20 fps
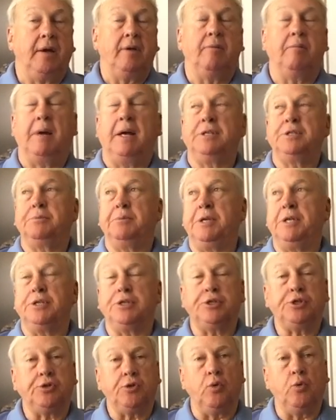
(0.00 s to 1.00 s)
It reminds me of a
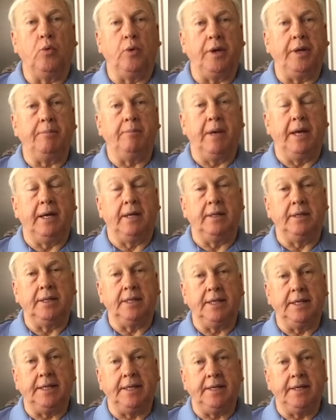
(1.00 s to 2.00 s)
story
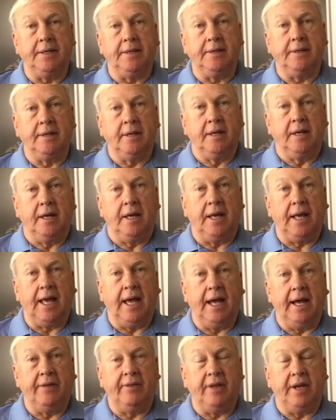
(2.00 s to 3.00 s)
about a
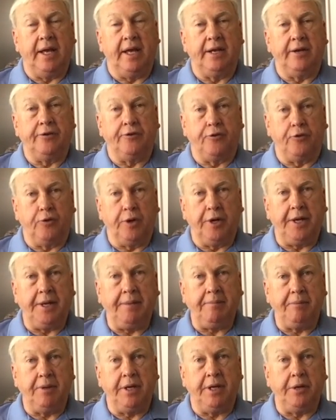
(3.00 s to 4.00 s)
guy that had a
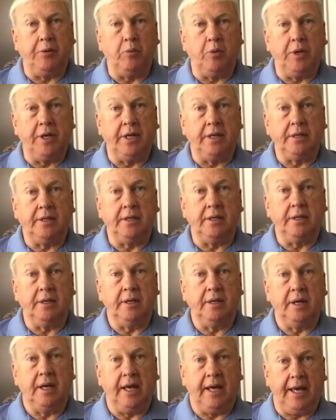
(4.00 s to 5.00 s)
dream that he went to
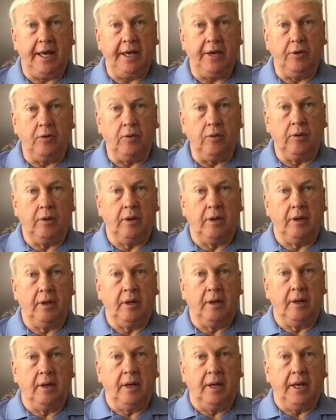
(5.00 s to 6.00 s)
hell,
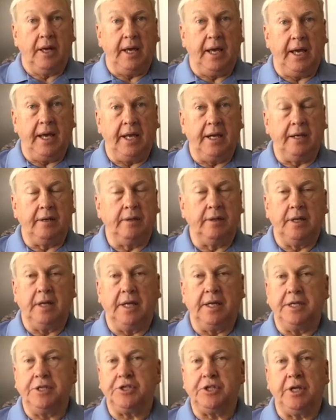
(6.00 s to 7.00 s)
and
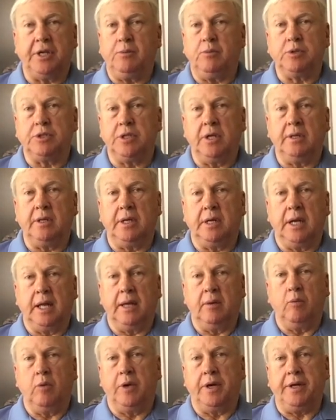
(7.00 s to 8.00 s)
the scene was nothing
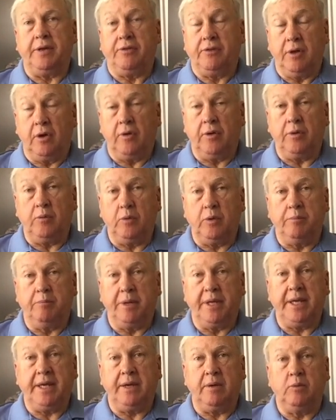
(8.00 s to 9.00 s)
like what he thought it would
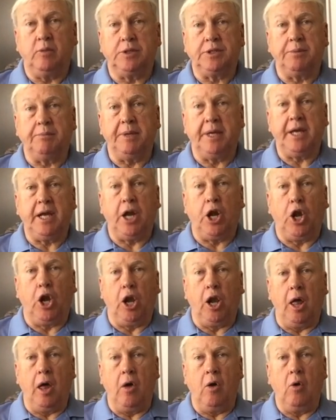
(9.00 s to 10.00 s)
be. It was a big,
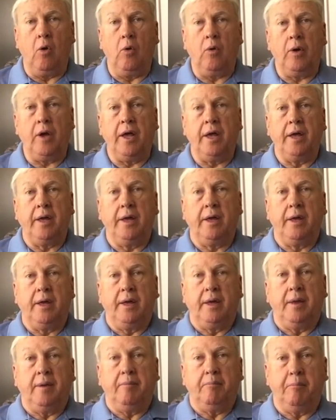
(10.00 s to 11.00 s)
long
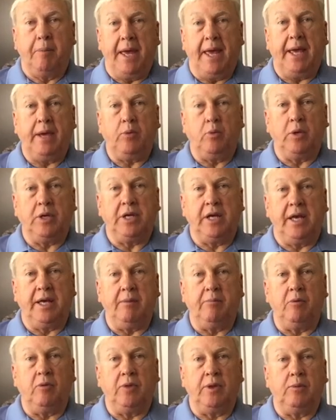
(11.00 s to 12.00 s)
banquet
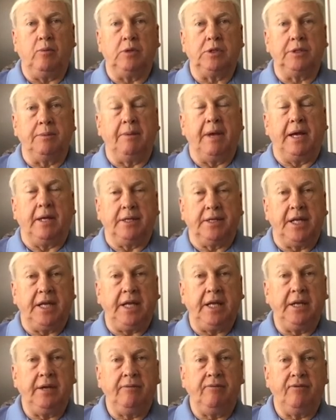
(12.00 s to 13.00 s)
table that was about
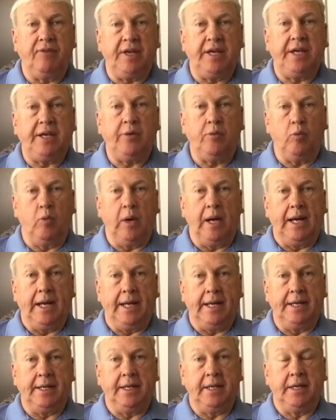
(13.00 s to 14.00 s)
10 feet
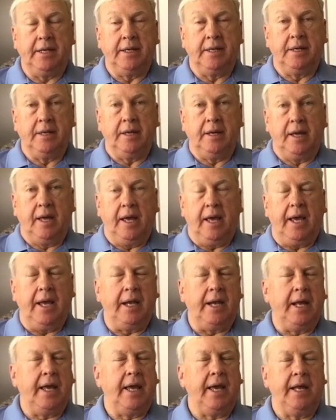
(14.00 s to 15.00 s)
wide,
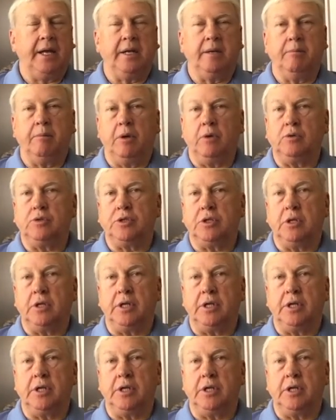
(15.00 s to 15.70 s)
and they had the most